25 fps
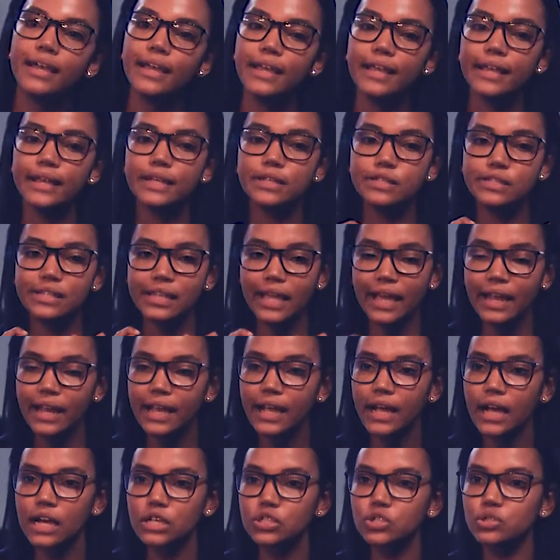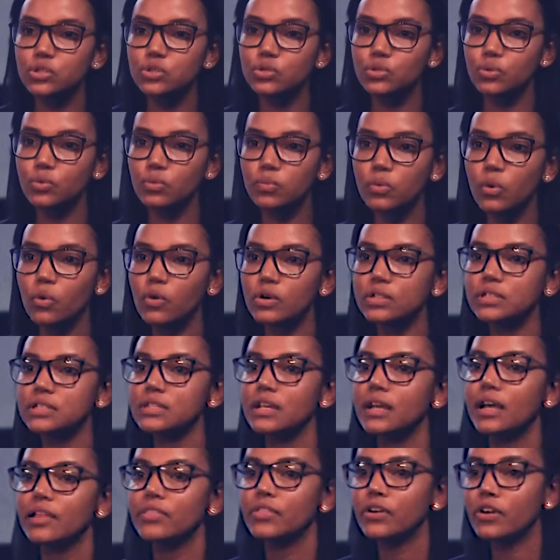is getting us towards
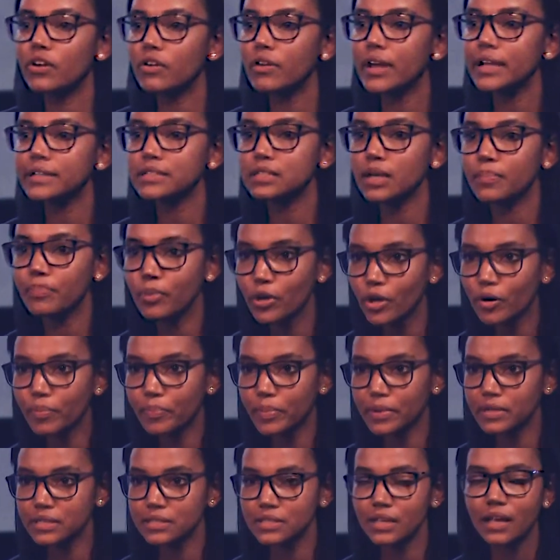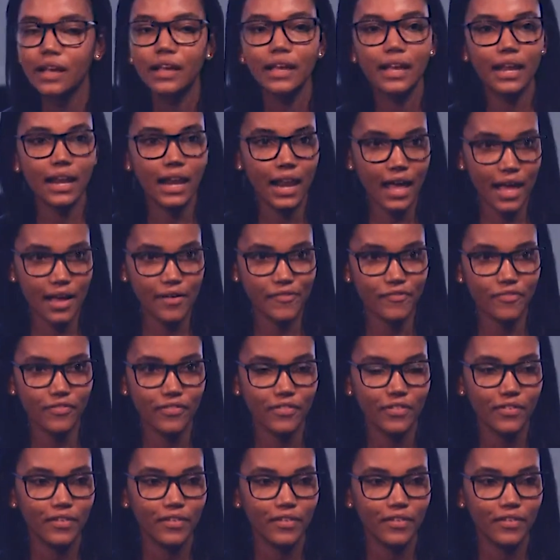the greater purpose in life.